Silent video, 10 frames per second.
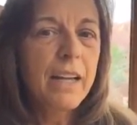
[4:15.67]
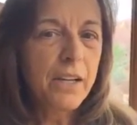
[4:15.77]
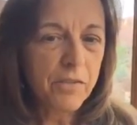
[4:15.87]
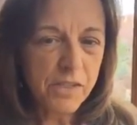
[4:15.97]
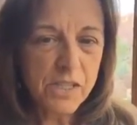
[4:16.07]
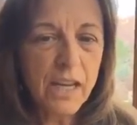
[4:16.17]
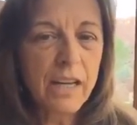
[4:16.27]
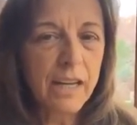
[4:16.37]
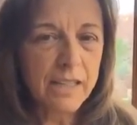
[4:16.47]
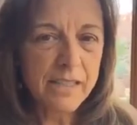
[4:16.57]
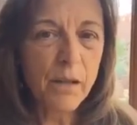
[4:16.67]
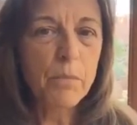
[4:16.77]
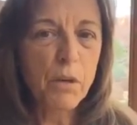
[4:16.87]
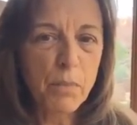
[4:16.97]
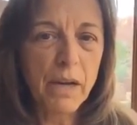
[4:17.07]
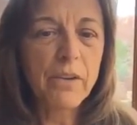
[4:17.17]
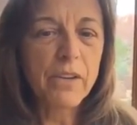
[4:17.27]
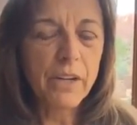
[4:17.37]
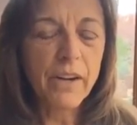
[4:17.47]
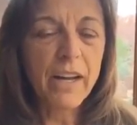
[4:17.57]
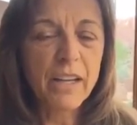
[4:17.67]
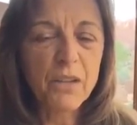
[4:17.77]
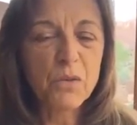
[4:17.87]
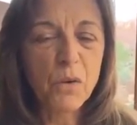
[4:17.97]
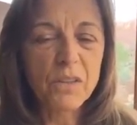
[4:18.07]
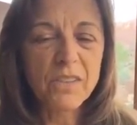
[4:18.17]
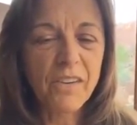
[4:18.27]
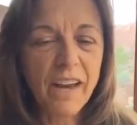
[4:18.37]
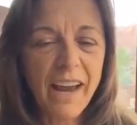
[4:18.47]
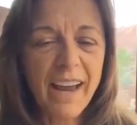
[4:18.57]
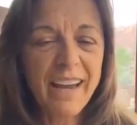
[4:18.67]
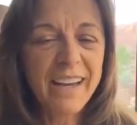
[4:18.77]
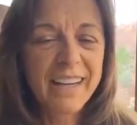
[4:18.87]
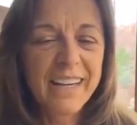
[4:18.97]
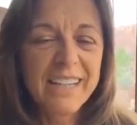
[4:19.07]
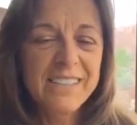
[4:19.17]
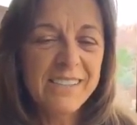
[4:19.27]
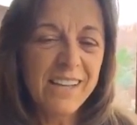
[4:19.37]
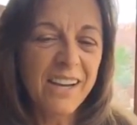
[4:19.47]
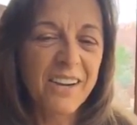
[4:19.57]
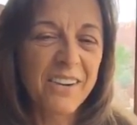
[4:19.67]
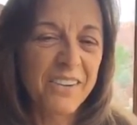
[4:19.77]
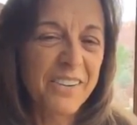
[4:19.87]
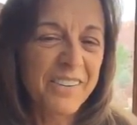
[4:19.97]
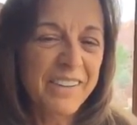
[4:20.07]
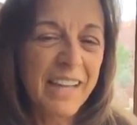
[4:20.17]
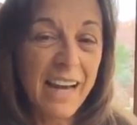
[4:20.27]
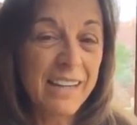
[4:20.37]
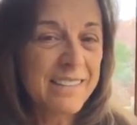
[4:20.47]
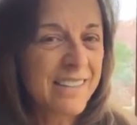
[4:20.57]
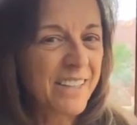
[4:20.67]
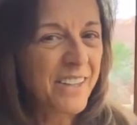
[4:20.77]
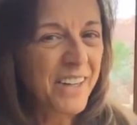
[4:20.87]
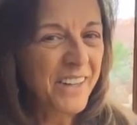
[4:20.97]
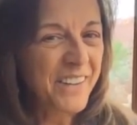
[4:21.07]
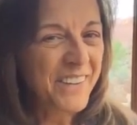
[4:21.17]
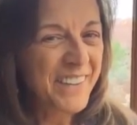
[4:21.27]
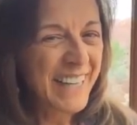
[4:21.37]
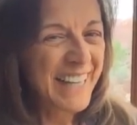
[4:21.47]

you've just got to get something bigger that you're heading towards, okay? So there you go.